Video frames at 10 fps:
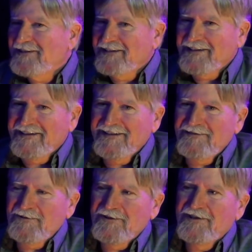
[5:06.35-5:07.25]
they had
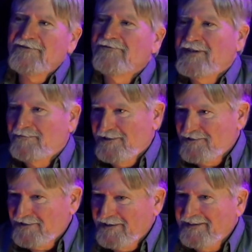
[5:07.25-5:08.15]
and what their family
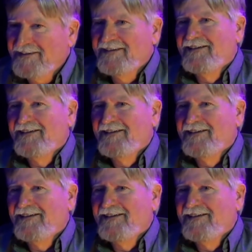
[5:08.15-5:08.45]
said.